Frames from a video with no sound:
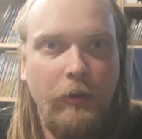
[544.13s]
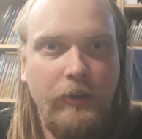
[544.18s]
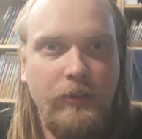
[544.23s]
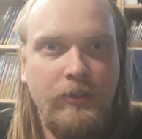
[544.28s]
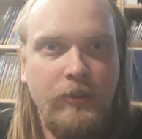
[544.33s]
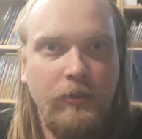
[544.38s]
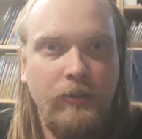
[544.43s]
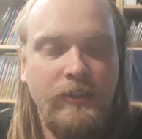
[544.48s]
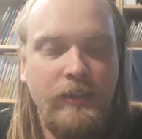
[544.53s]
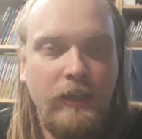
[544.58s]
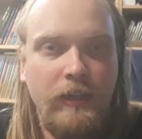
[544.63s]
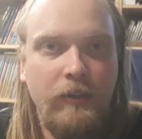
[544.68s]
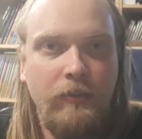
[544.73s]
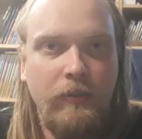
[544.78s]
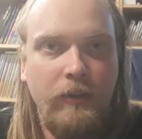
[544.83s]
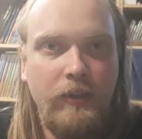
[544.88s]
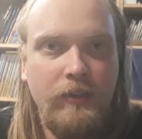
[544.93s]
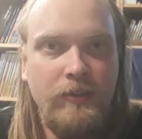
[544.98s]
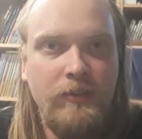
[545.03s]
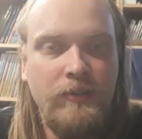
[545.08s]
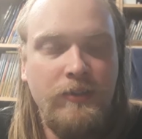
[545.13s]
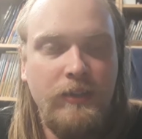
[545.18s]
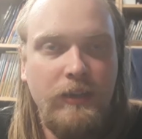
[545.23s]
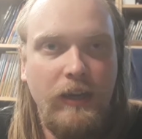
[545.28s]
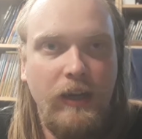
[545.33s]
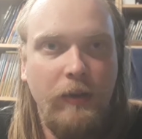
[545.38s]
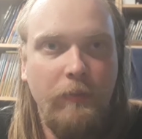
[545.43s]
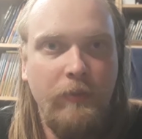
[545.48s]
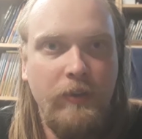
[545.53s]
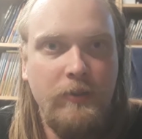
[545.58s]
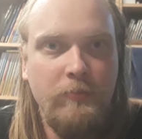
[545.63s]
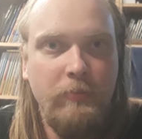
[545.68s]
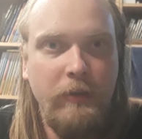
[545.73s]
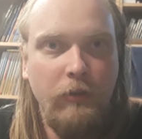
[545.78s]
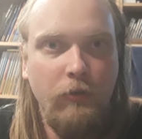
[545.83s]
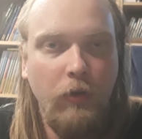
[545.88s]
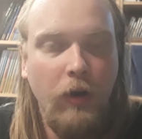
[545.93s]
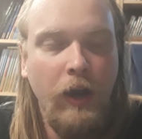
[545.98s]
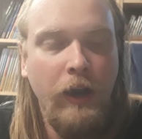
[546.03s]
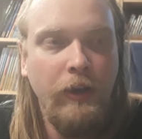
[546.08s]
he took down this
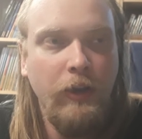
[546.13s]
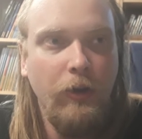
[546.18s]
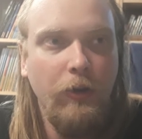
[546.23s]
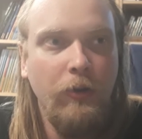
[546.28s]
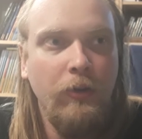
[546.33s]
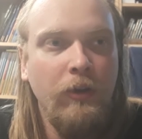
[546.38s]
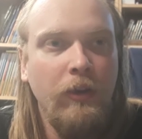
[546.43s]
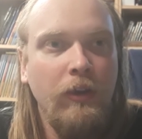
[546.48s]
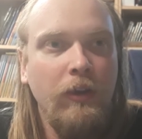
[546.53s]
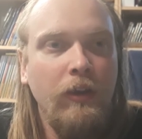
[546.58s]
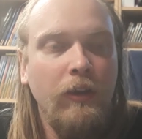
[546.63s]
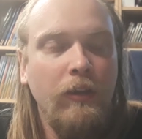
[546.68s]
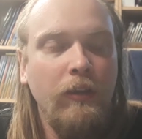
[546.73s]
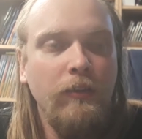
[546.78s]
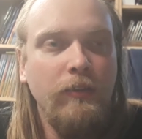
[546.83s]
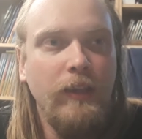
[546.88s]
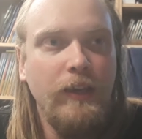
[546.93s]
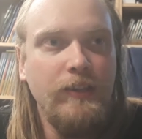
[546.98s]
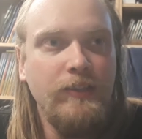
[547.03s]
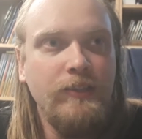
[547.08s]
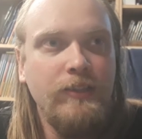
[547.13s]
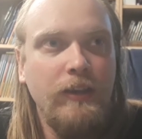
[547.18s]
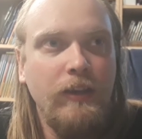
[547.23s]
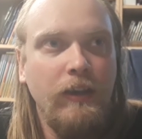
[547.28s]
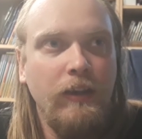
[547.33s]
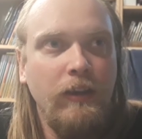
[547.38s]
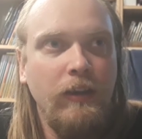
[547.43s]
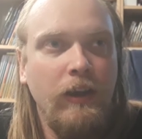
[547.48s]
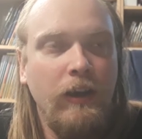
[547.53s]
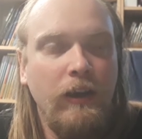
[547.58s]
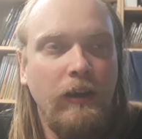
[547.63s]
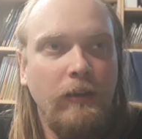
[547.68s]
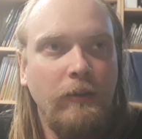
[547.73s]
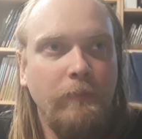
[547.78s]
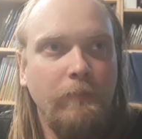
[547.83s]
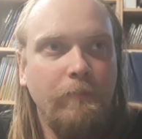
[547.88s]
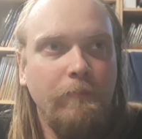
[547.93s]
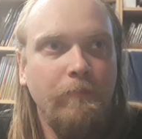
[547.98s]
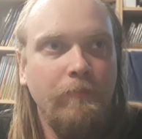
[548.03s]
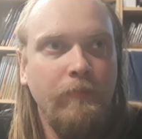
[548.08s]
big rhino, they say
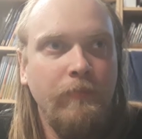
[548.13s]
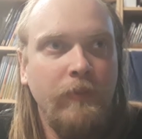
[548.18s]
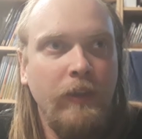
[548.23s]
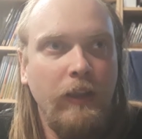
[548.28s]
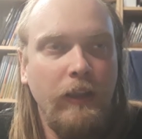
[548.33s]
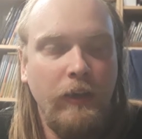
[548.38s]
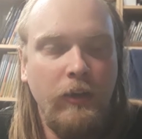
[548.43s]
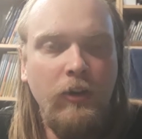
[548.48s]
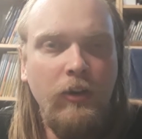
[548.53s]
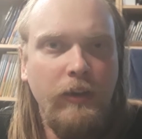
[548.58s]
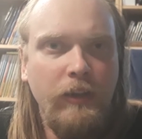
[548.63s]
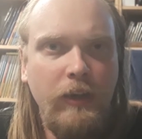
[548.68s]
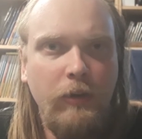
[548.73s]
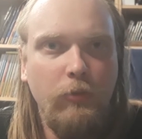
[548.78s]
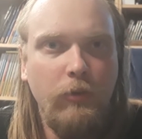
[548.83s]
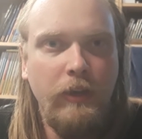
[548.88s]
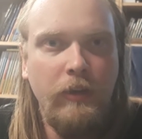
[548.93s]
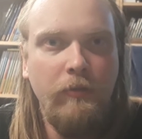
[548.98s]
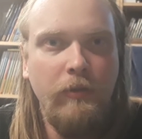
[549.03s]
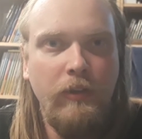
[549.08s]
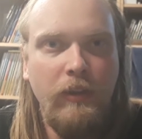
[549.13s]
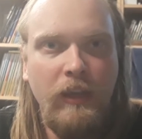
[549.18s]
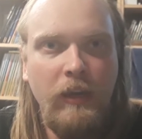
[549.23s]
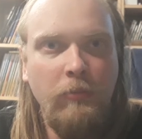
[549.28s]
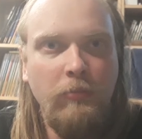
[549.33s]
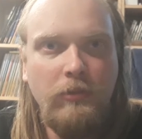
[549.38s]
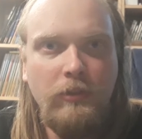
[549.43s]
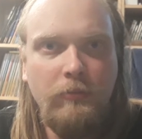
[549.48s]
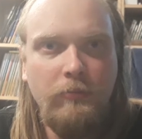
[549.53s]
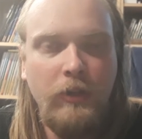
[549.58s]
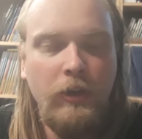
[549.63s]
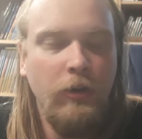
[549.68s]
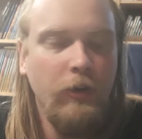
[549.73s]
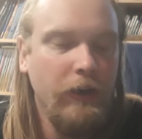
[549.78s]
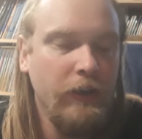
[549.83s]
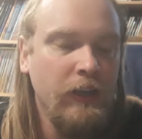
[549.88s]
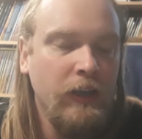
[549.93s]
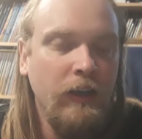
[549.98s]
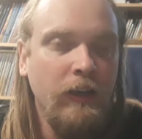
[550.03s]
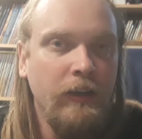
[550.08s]
they're like, "Oh yeah, we'll give you the emblem." "No, I
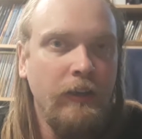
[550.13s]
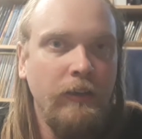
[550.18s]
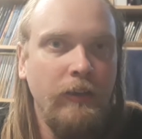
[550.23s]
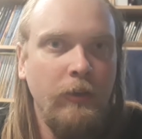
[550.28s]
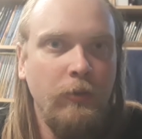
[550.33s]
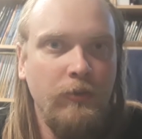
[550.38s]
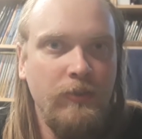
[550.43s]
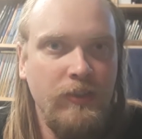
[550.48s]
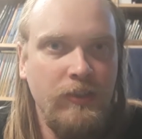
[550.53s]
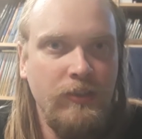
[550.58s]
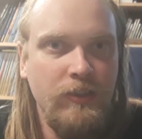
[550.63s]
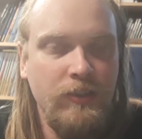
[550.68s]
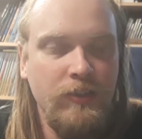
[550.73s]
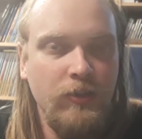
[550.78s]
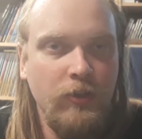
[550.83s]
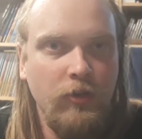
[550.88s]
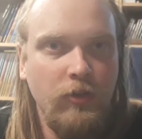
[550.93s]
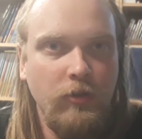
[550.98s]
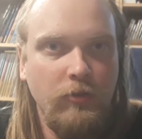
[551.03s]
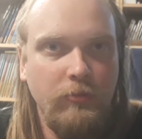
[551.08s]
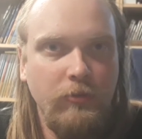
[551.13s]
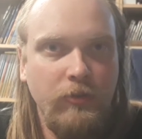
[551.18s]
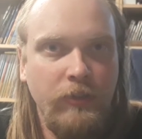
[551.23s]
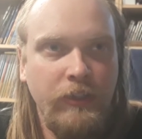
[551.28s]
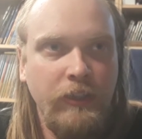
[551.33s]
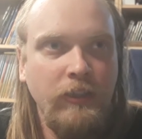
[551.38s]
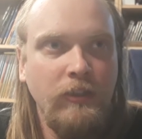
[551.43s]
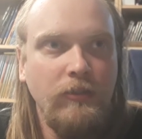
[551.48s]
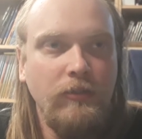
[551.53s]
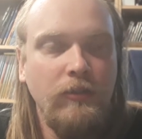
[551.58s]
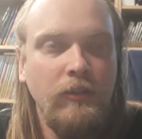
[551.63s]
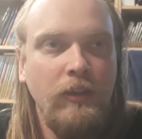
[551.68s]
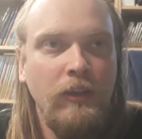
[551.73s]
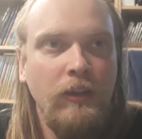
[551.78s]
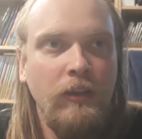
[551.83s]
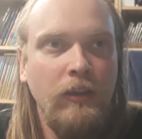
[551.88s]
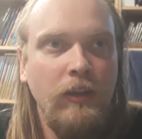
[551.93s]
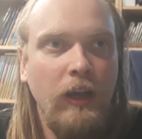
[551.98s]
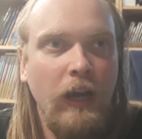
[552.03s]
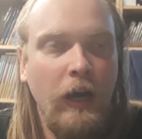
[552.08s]
can't. It was a dishonorable kill.
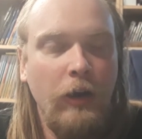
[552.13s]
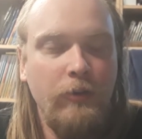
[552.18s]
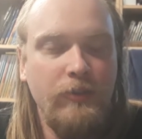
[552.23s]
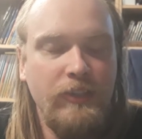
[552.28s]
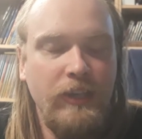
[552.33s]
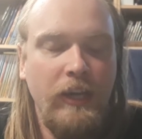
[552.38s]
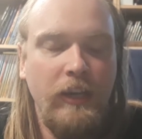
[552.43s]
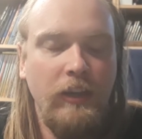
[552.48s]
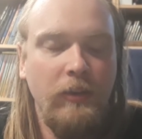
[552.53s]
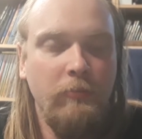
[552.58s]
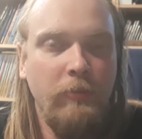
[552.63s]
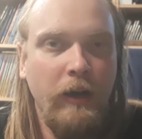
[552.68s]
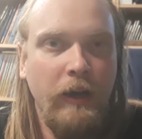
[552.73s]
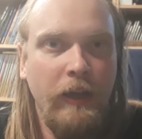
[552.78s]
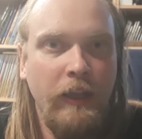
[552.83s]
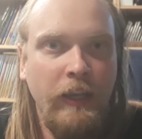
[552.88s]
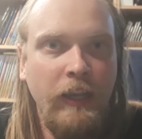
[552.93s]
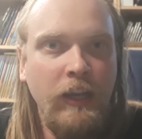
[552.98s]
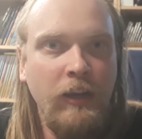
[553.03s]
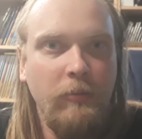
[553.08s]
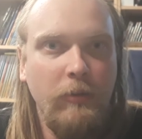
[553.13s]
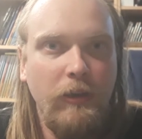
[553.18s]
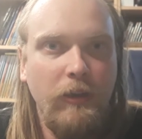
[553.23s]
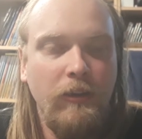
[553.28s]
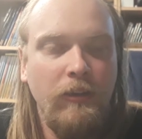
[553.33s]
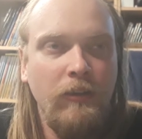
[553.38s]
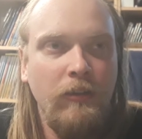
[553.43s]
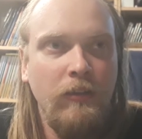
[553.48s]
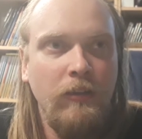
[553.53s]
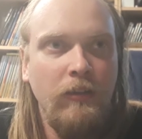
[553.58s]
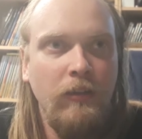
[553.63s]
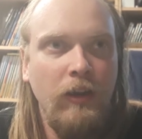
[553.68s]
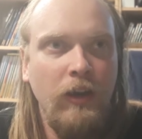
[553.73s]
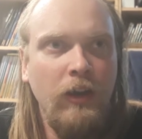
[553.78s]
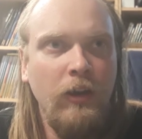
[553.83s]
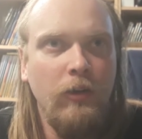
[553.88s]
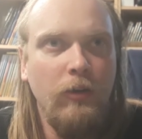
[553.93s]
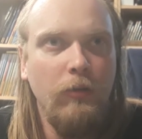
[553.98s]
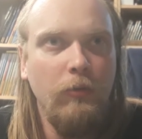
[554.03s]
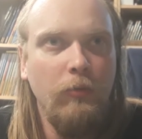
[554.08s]
I was aided by an enemy."
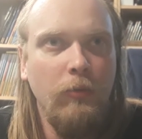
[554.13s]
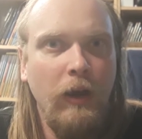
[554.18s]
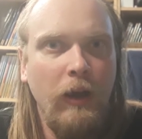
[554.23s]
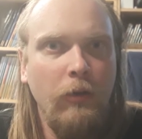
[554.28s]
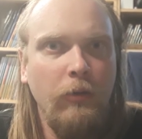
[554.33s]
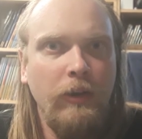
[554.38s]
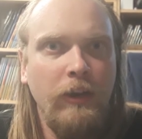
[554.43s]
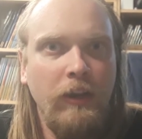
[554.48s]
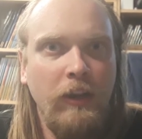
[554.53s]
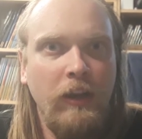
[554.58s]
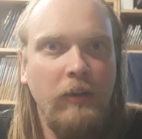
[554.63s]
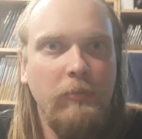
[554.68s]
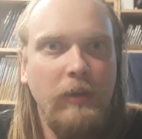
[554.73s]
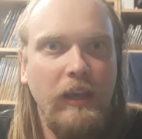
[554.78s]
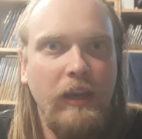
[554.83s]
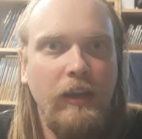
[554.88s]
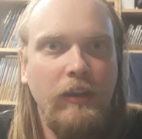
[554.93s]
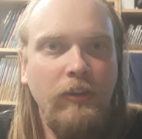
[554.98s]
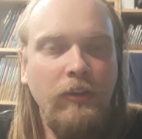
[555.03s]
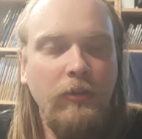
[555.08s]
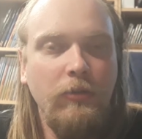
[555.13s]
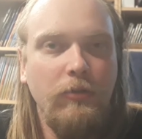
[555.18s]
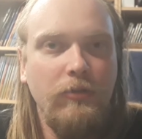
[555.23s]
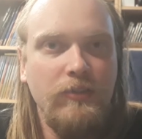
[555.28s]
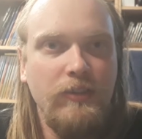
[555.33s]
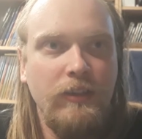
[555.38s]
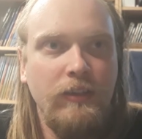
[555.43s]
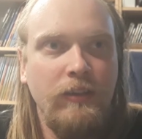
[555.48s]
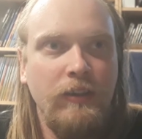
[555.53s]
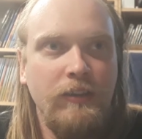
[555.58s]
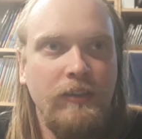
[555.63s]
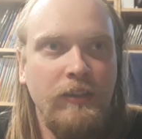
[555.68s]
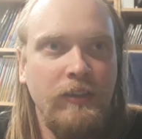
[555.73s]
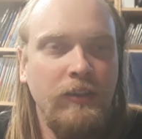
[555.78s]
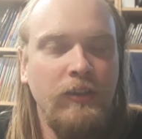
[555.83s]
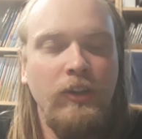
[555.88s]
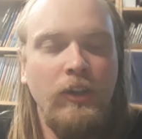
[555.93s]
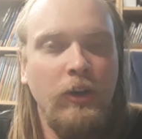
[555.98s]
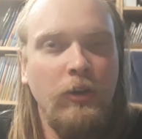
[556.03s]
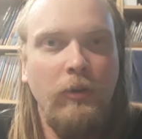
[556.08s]
"Oh, why would an enemy aid you?" He's like, "It
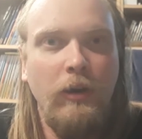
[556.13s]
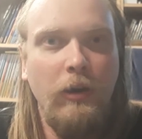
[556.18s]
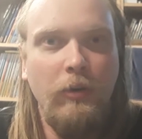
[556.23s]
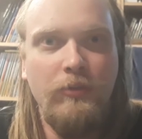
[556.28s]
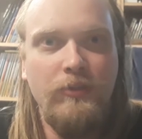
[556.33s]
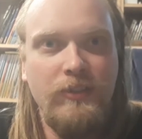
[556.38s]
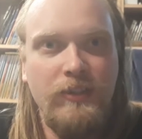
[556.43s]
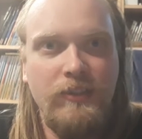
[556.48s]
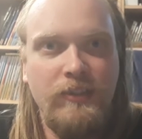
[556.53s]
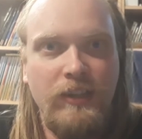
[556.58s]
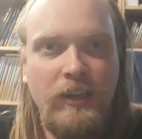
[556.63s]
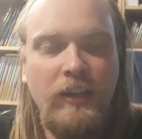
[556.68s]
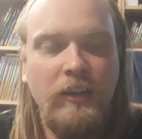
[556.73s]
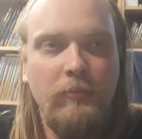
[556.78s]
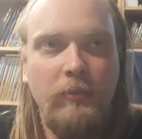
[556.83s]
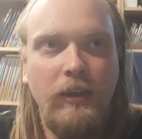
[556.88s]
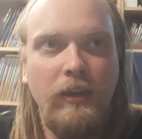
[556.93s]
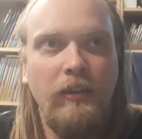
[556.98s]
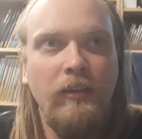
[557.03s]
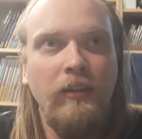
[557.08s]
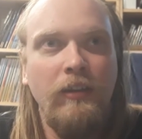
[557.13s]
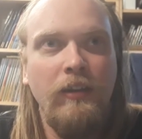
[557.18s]
didn't know I was its enemy."